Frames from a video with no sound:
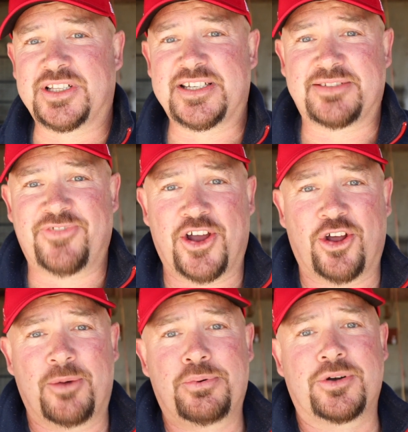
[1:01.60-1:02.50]
this
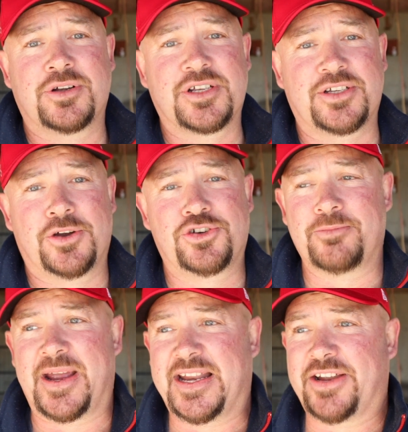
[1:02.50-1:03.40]
photo, I put it onto social
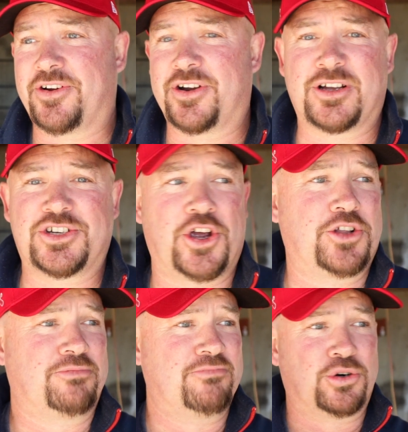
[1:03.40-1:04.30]
media, and I
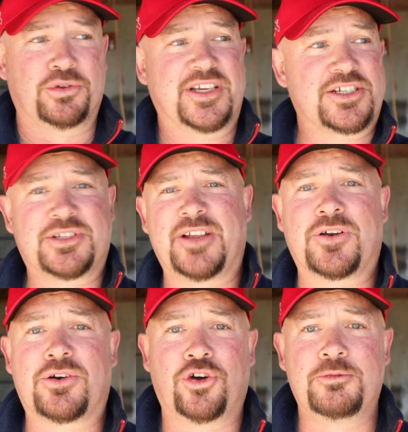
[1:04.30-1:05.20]
showed all these
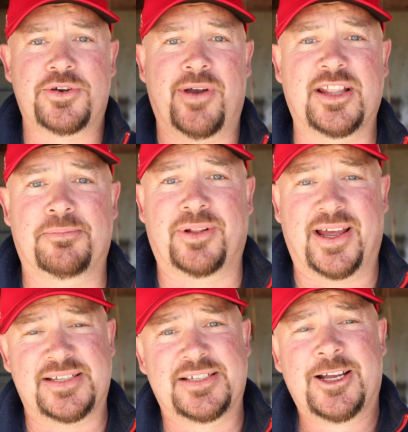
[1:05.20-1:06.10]
different groups around the
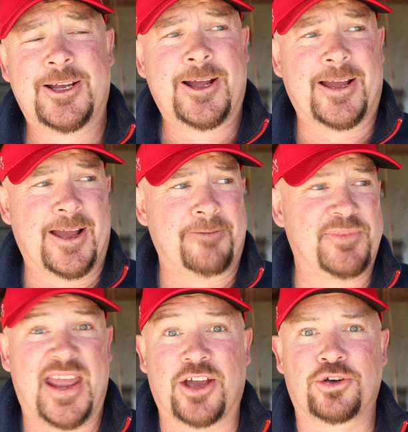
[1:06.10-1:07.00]
place
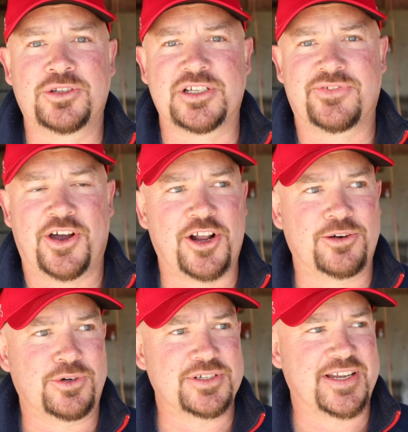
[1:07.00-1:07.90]
how good this photo
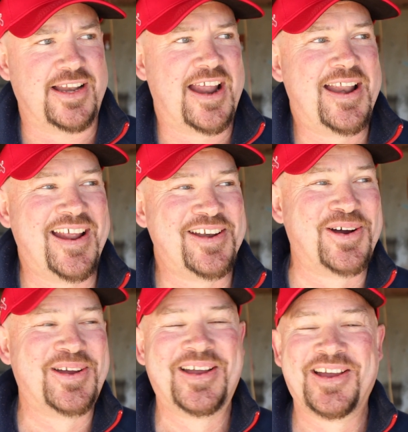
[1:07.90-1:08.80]
was. And
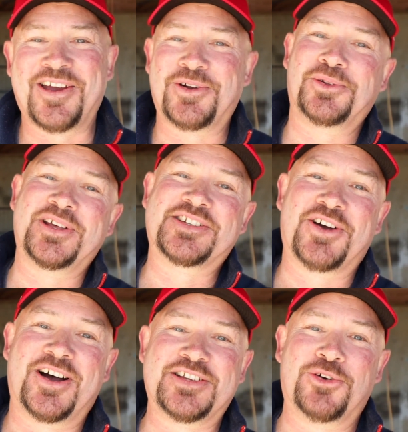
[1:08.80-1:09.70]
all these
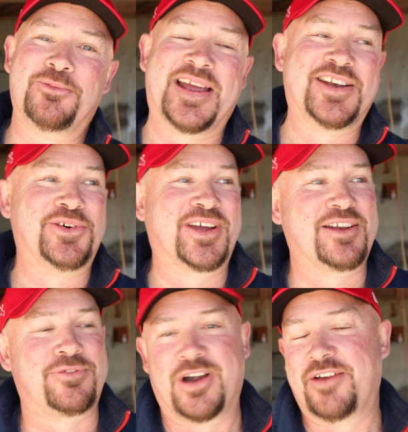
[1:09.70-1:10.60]
guys who have been doing
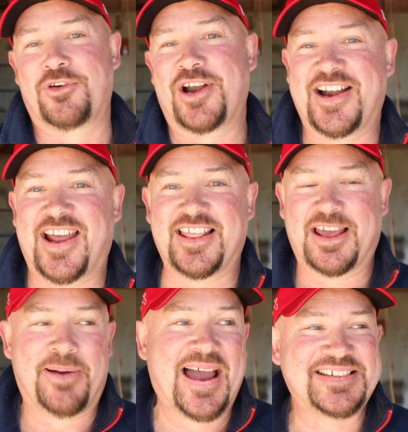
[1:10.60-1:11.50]
it forever and a day,
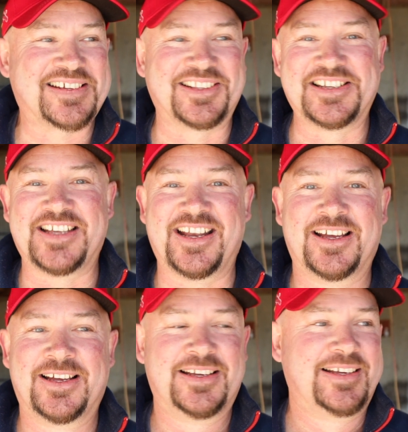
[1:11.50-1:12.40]
they basically said,
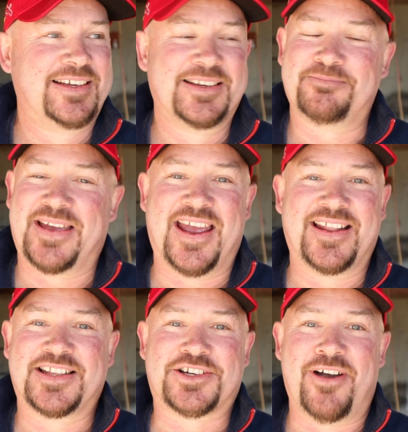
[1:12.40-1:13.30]
man,
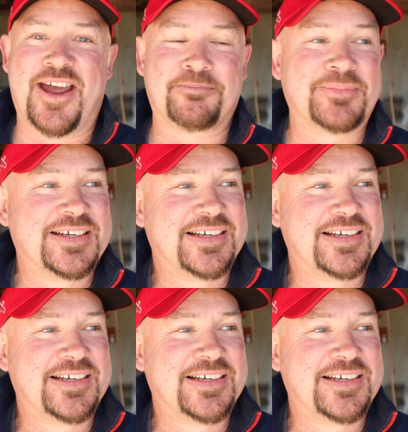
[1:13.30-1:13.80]
that's crap.